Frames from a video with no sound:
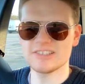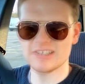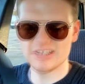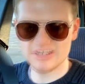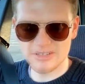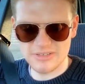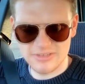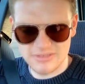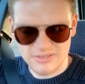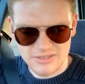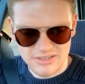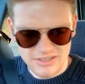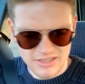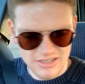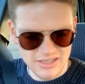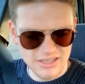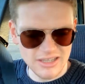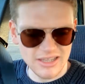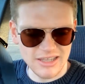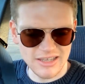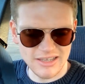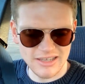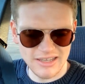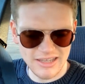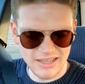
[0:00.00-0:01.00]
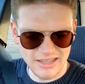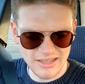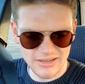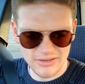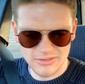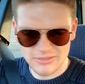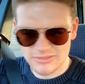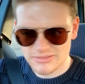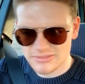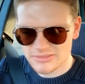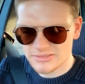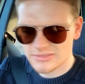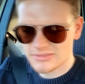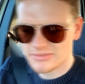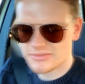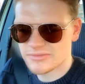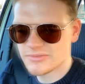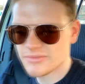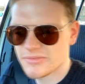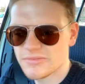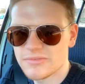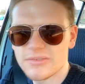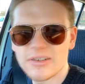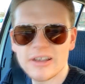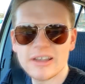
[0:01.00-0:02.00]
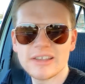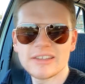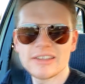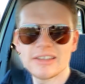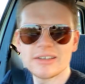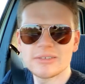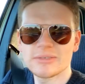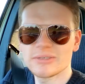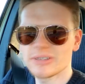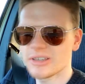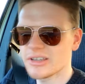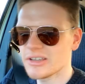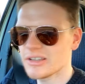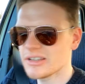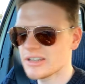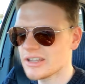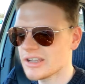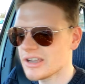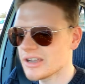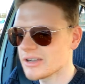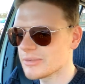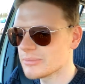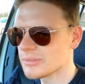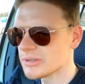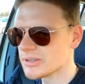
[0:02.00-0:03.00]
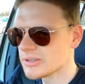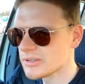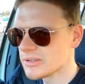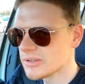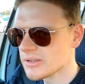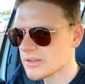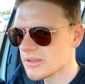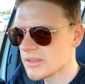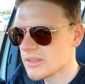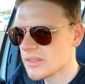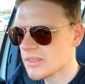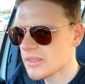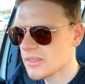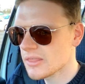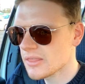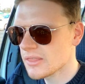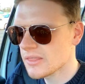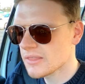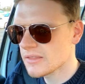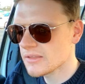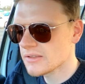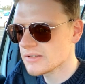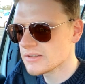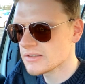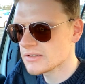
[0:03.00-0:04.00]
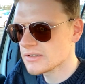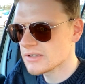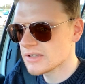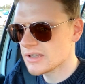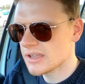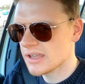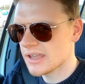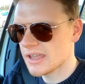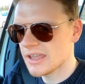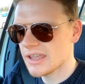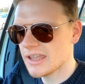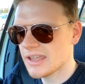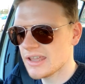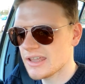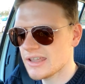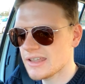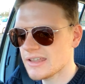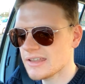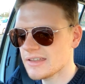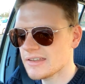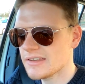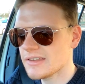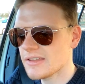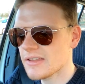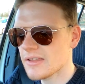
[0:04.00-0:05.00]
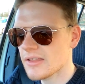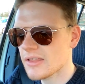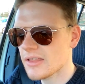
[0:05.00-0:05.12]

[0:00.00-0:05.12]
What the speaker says: to, and now fire the old girl up. And